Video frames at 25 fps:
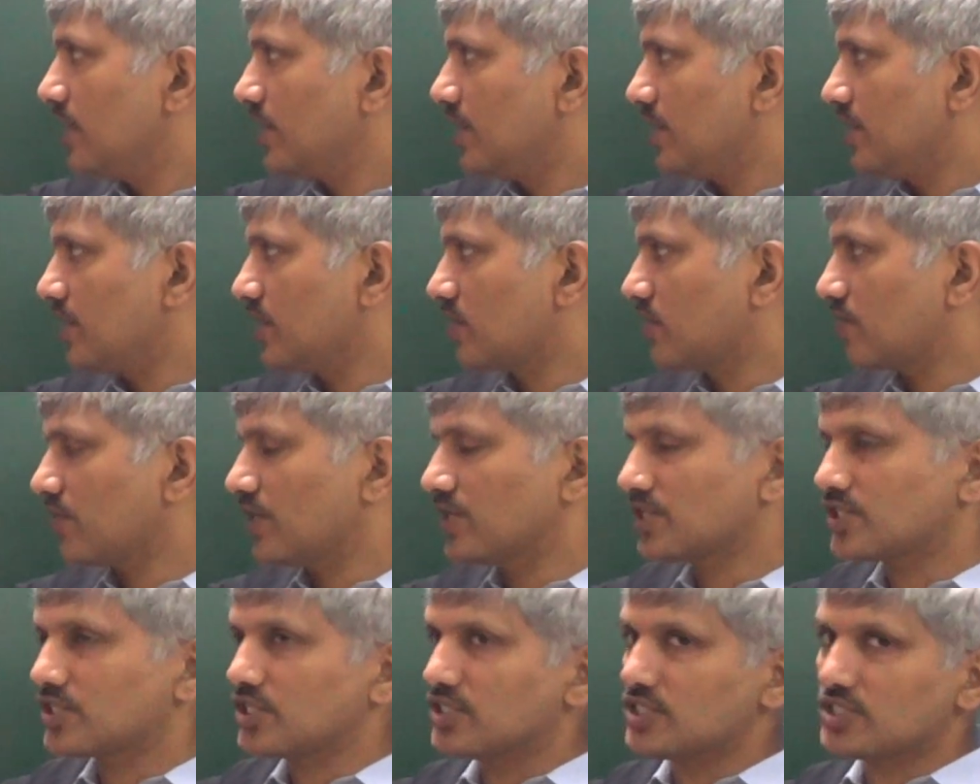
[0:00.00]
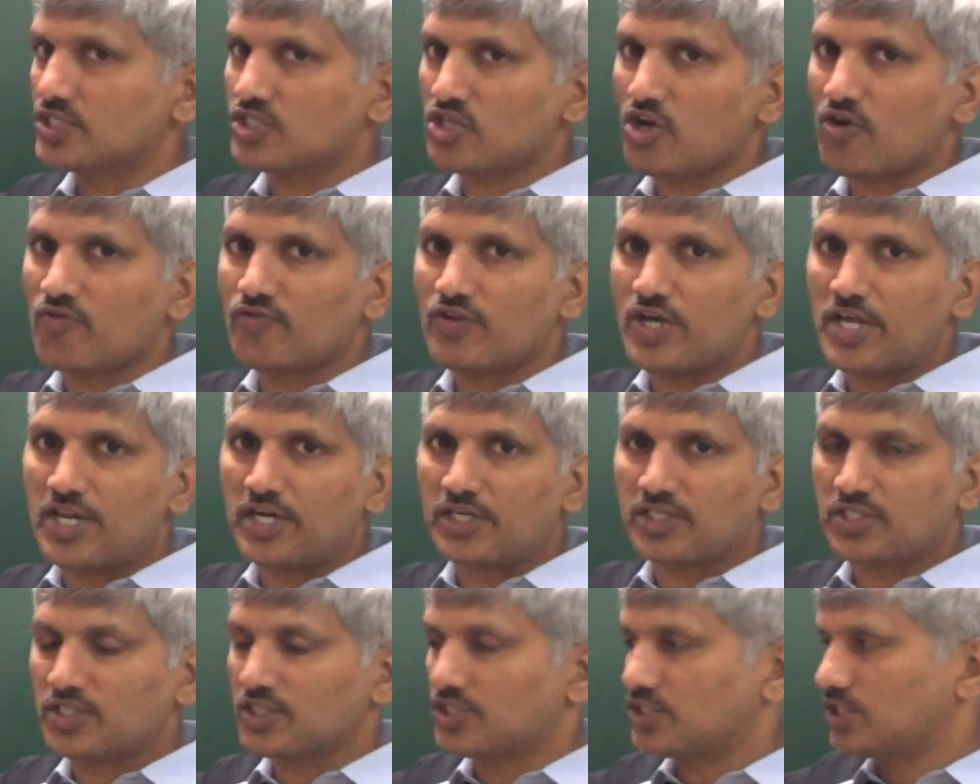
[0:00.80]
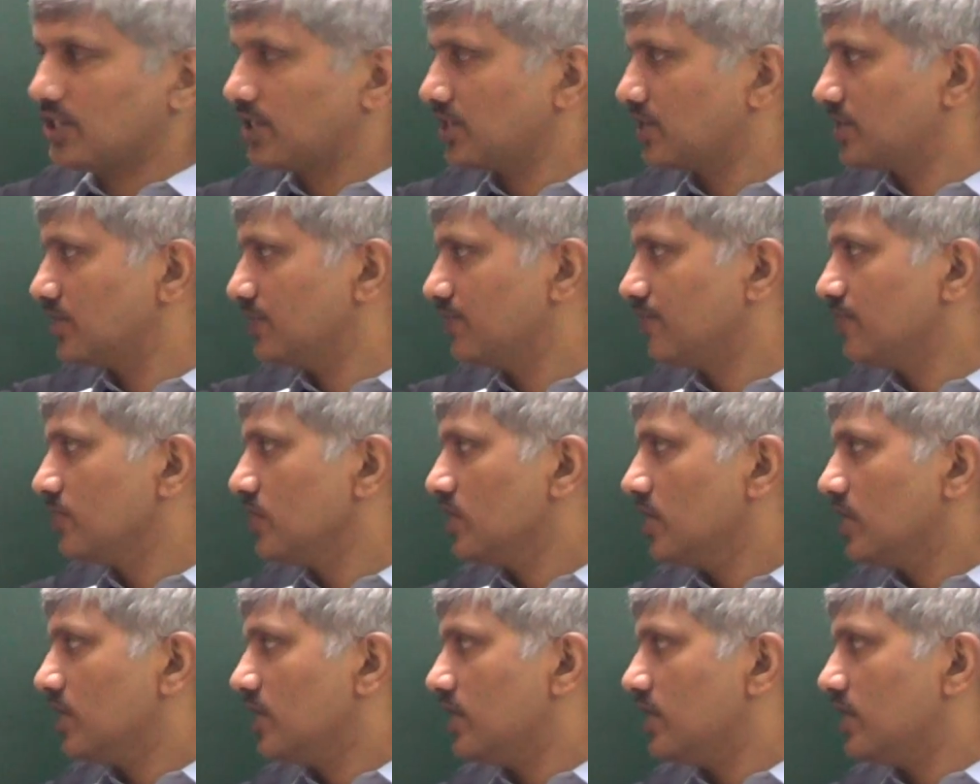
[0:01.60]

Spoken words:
Equations of directresses.